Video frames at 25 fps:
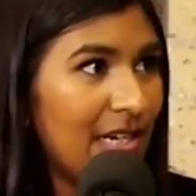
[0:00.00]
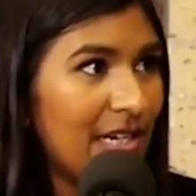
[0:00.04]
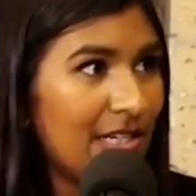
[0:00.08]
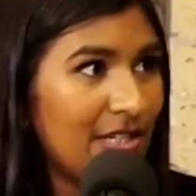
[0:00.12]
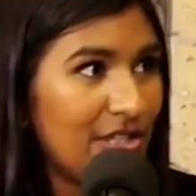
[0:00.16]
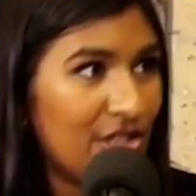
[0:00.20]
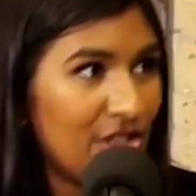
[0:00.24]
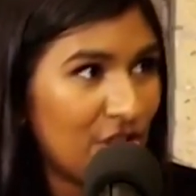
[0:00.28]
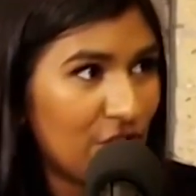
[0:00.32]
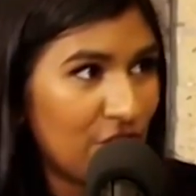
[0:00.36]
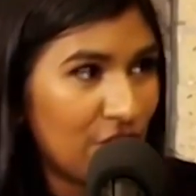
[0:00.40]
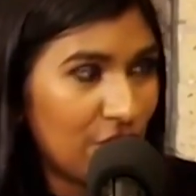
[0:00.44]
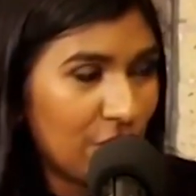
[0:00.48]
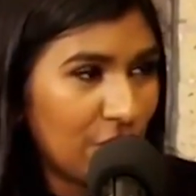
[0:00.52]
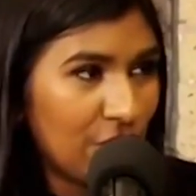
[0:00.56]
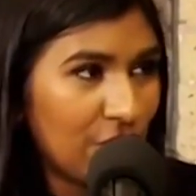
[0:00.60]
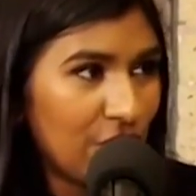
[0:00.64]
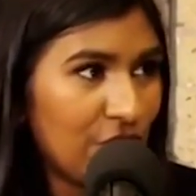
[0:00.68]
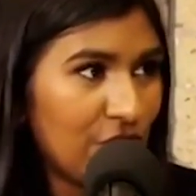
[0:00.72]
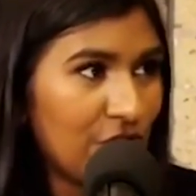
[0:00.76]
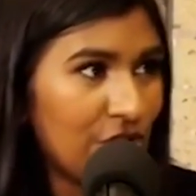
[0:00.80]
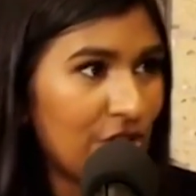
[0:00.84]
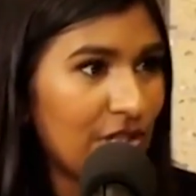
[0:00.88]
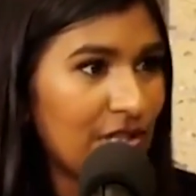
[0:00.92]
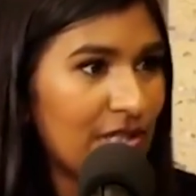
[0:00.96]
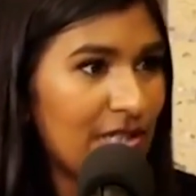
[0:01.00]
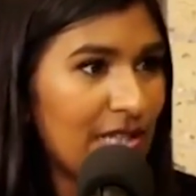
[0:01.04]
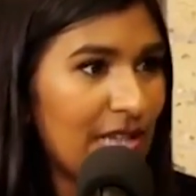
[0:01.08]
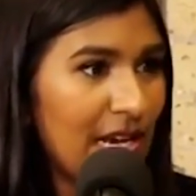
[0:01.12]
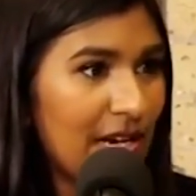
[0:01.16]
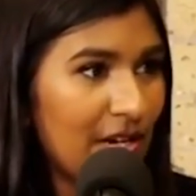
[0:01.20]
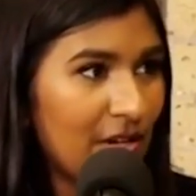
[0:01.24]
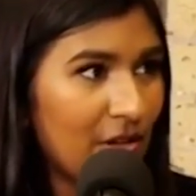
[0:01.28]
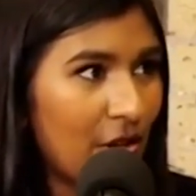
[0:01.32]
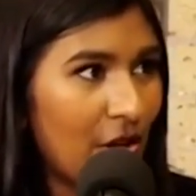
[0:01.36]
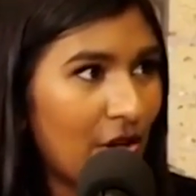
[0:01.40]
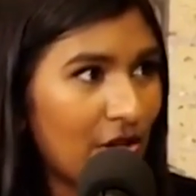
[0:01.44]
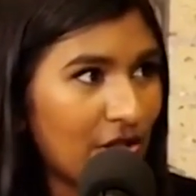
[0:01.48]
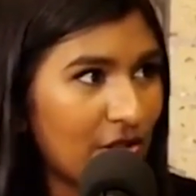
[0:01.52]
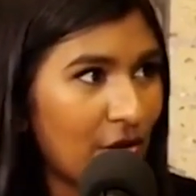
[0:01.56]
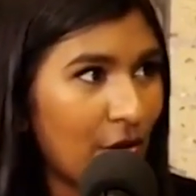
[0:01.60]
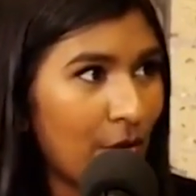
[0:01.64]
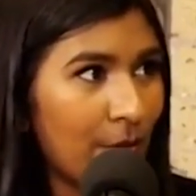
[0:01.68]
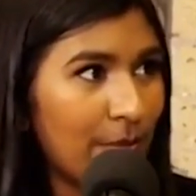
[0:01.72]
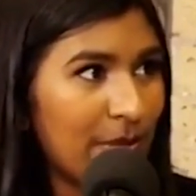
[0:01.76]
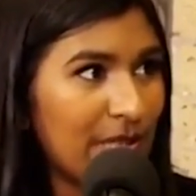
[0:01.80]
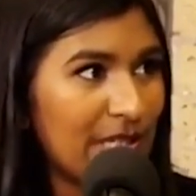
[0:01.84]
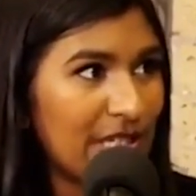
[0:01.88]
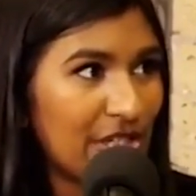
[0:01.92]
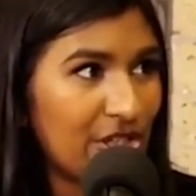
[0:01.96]
institutions, and class
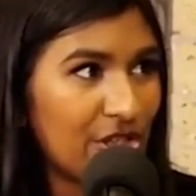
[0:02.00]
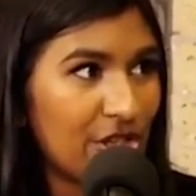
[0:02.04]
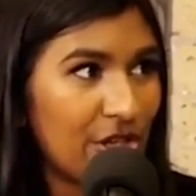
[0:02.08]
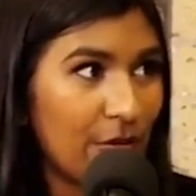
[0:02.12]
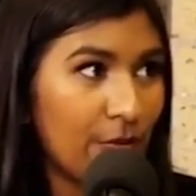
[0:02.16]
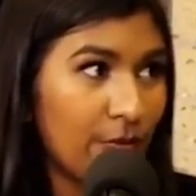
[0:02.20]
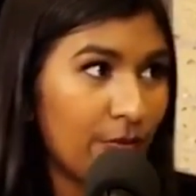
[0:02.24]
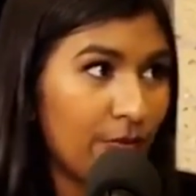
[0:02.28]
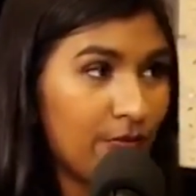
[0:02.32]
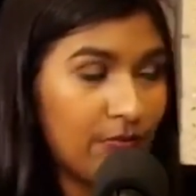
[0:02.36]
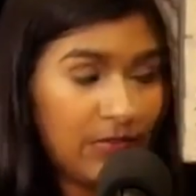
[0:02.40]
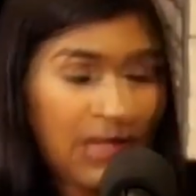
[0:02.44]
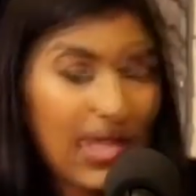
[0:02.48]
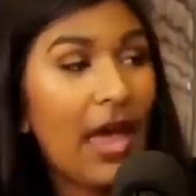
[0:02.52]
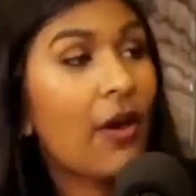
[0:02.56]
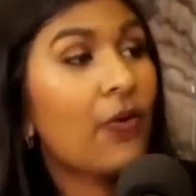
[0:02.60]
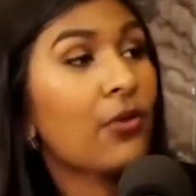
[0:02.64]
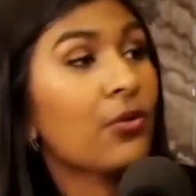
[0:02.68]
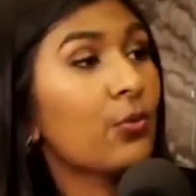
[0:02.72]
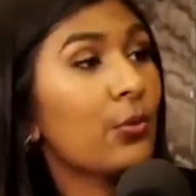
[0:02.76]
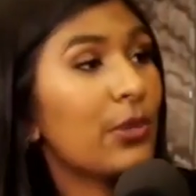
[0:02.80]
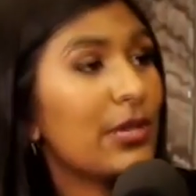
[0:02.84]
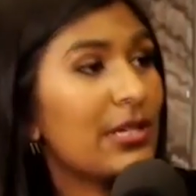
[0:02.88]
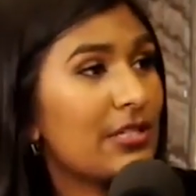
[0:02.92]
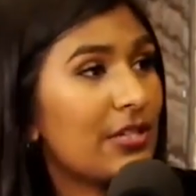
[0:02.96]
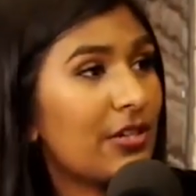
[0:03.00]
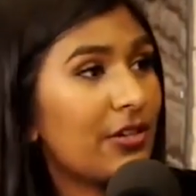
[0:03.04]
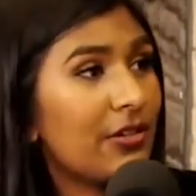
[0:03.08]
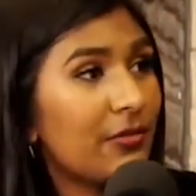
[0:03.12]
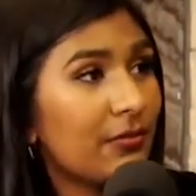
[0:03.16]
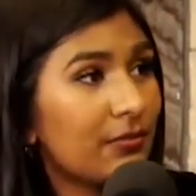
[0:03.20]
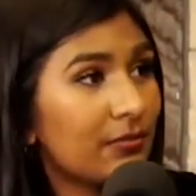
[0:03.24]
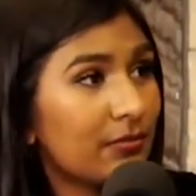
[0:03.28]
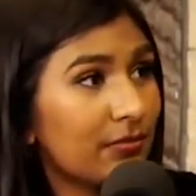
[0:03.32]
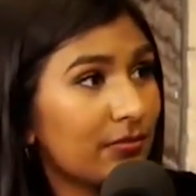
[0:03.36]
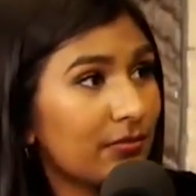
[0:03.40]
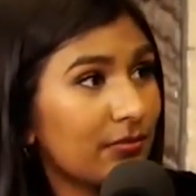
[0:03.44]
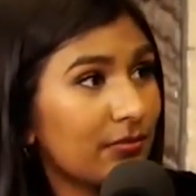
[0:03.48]
composition, out the window.